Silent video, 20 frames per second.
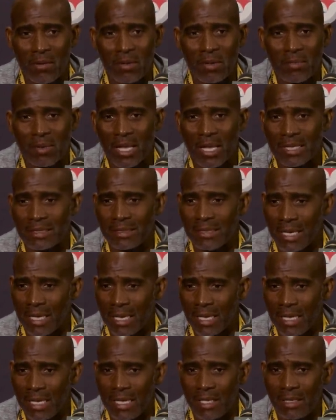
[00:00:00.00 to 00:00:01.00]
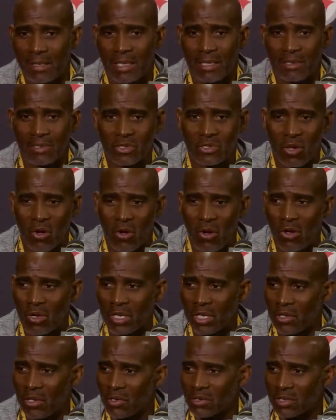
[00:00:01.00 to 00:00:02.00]
people like Donnie and
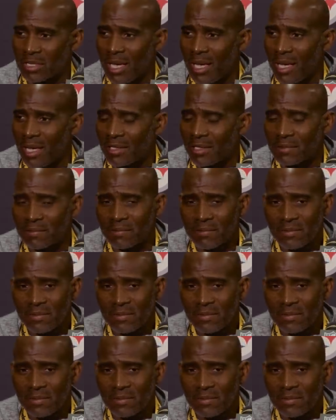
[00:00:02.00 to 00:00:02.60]
Stahl and those guys.